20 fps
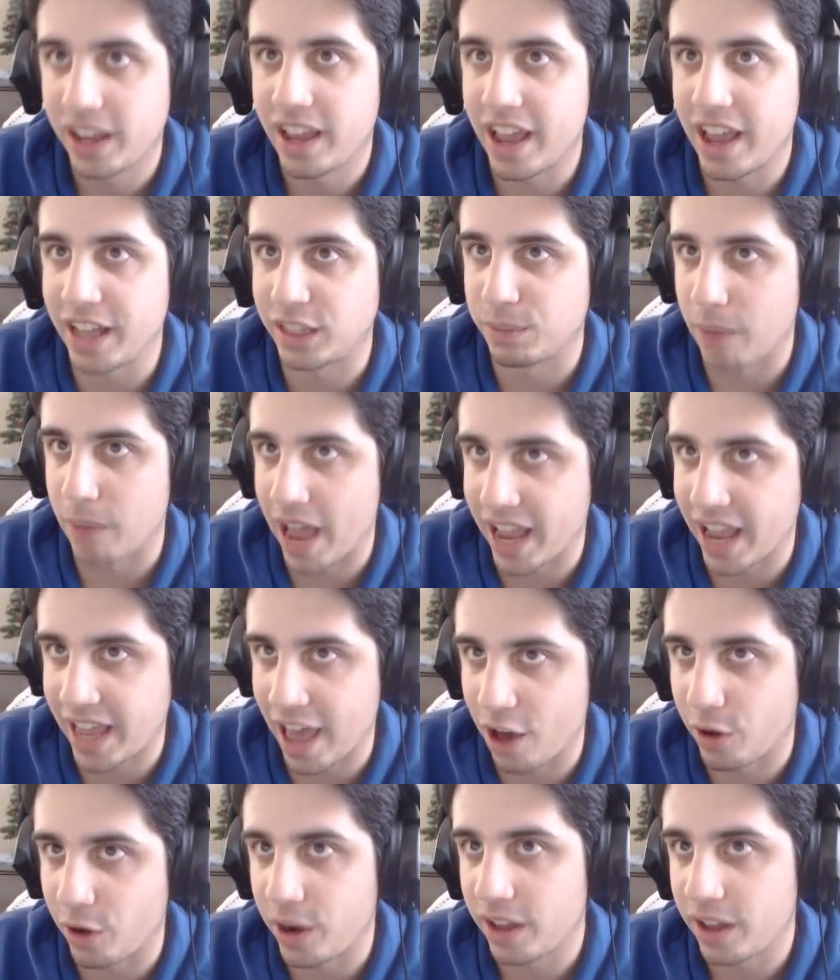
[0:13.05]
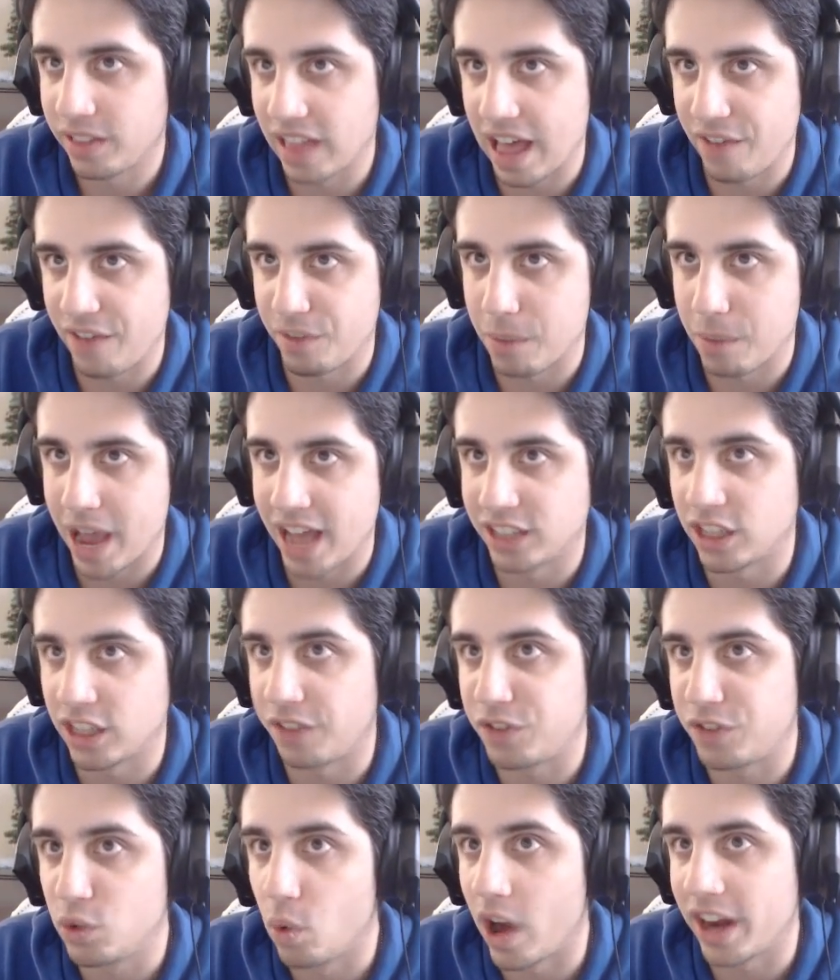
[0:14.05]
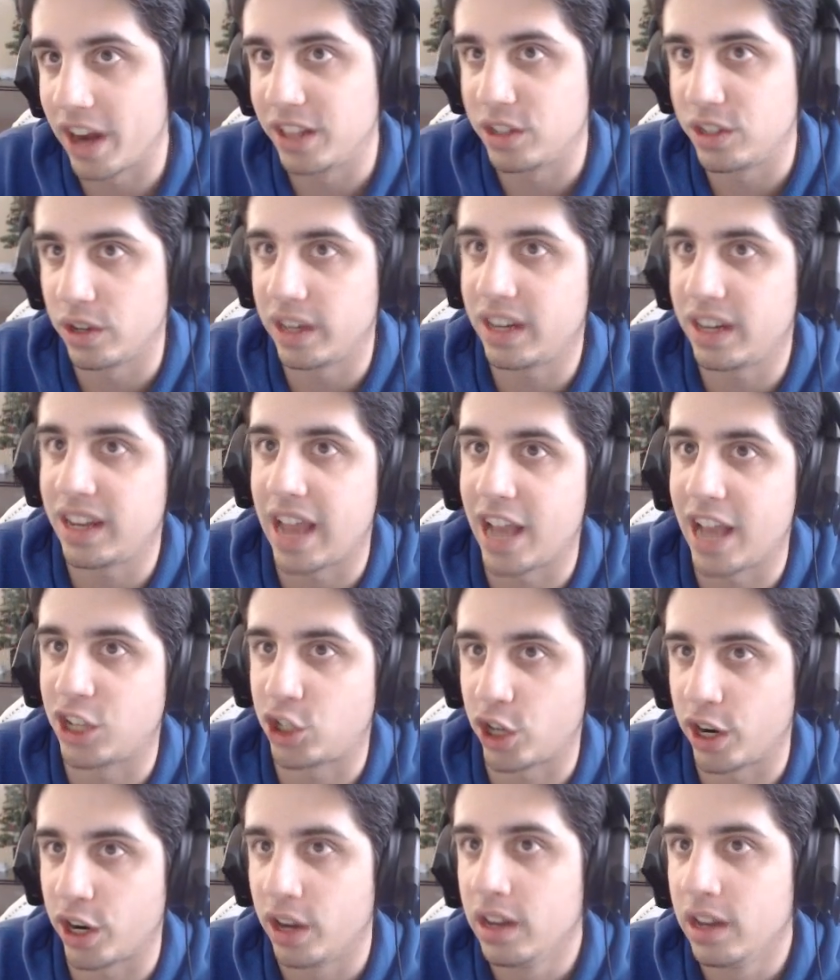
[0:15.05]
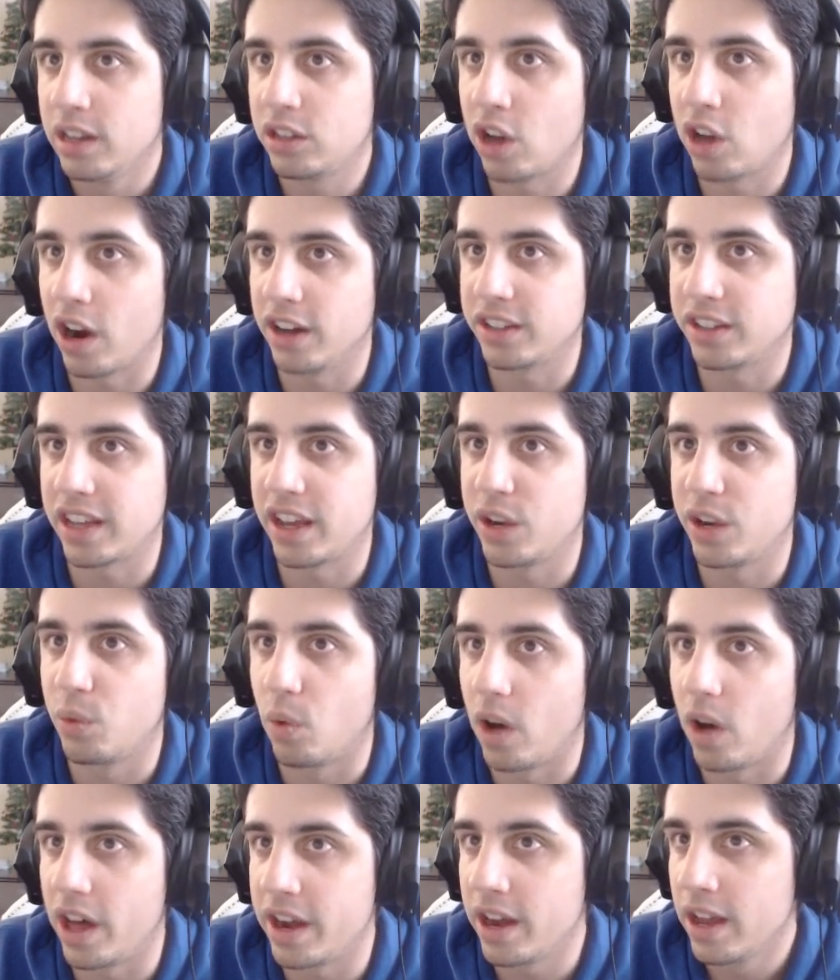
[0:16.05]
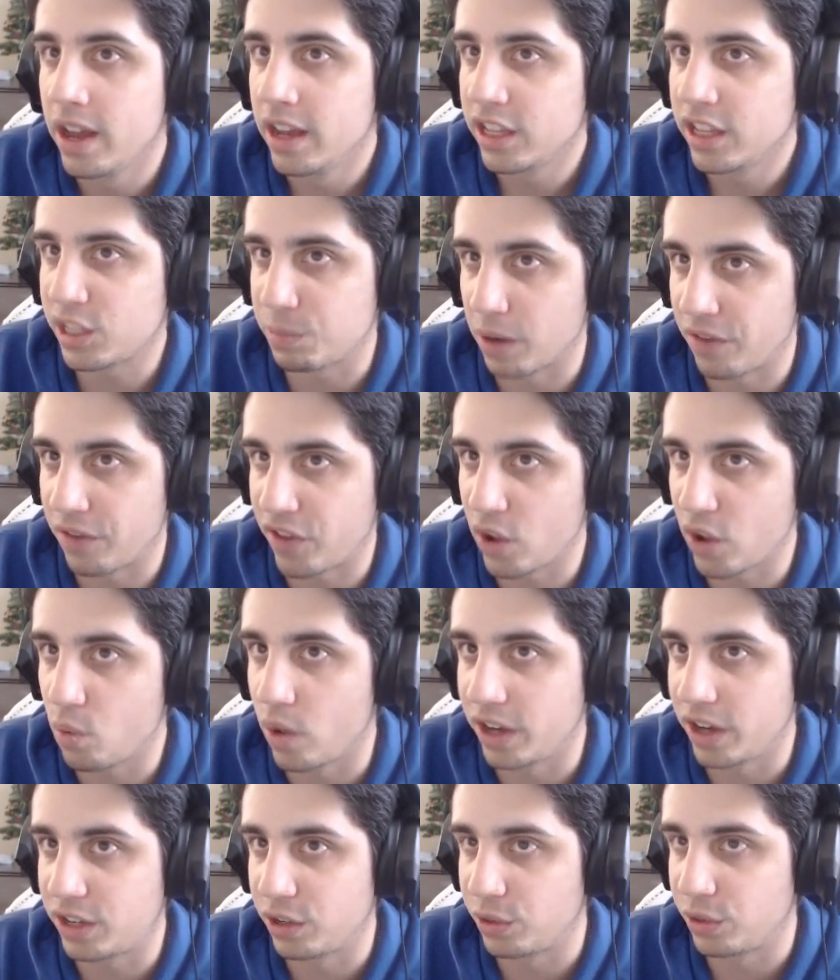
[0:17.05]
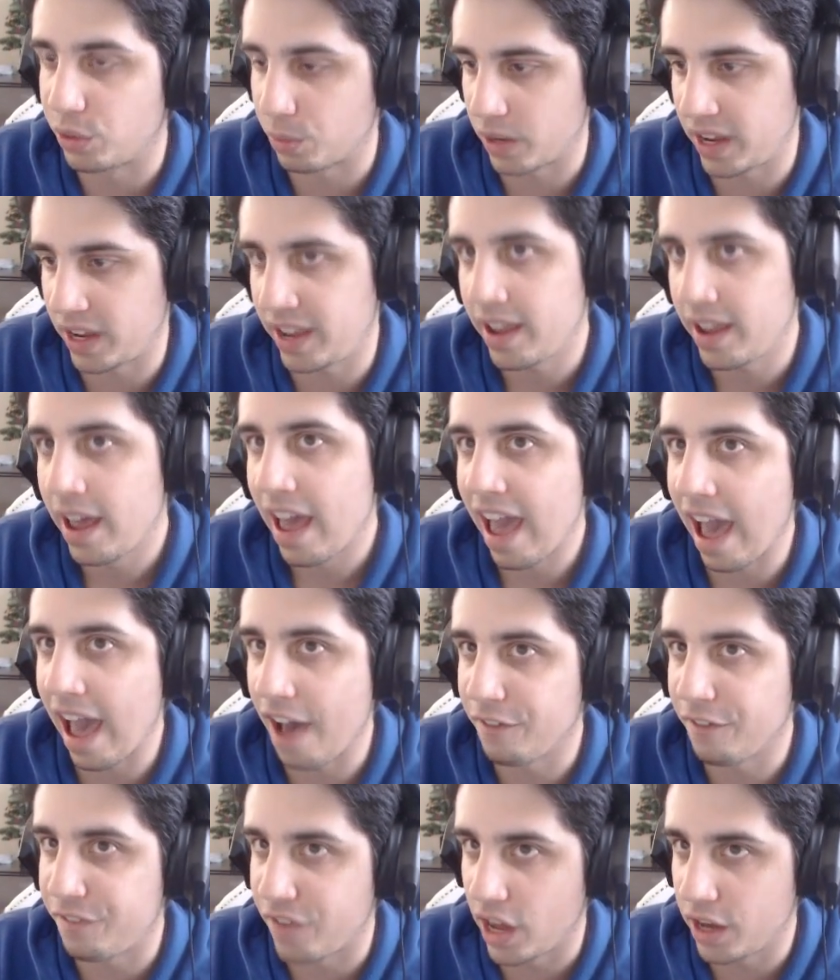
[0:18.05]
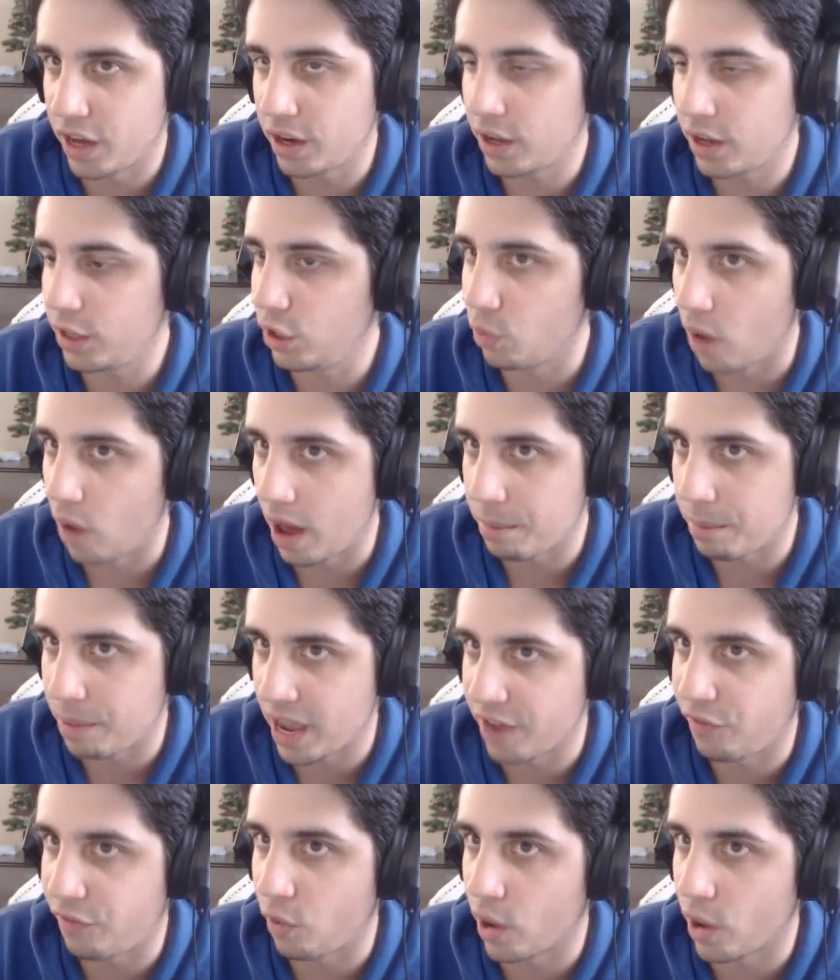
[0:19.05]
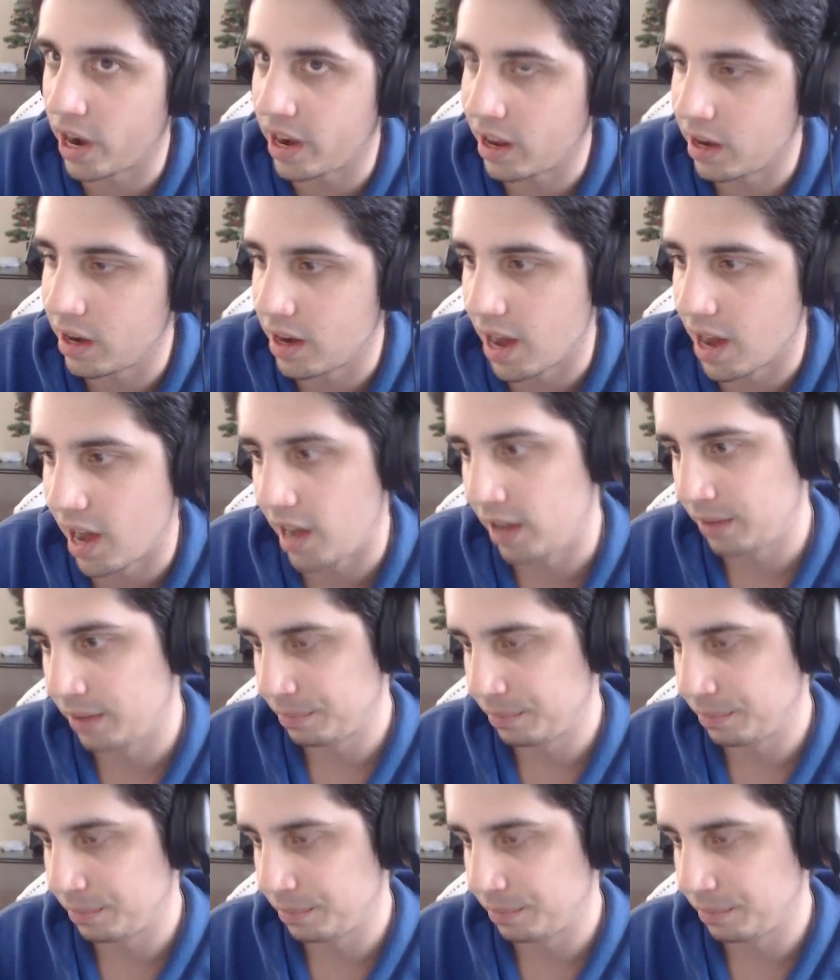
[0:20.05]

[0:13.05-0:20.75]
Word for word: It's my account. Laughing my ass off. You want to do it? Yeah, sure. Tarzaned one, smurfing one, two, three. Have fun. You want pay for it? Nah.